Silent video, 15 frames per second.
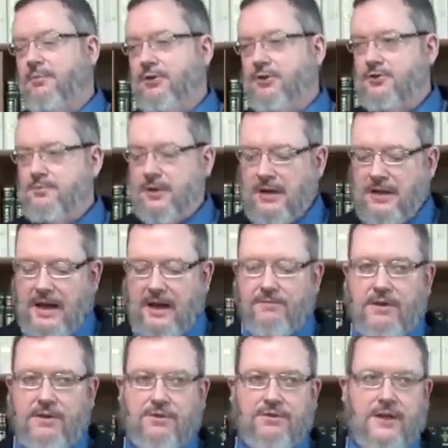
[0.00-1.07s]
but there's been a lot of
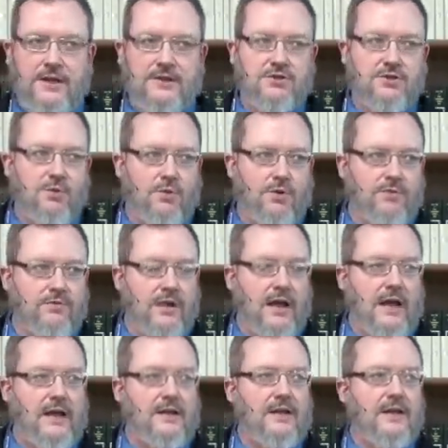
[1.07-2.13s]
other things in the Word of
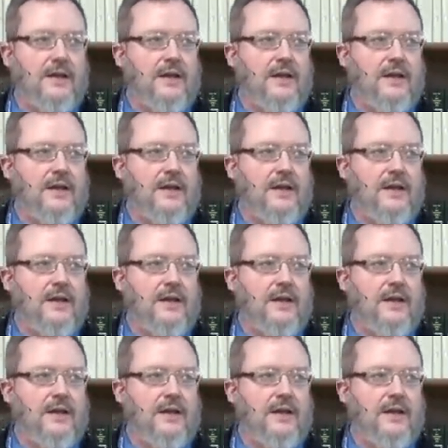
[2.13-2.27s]
God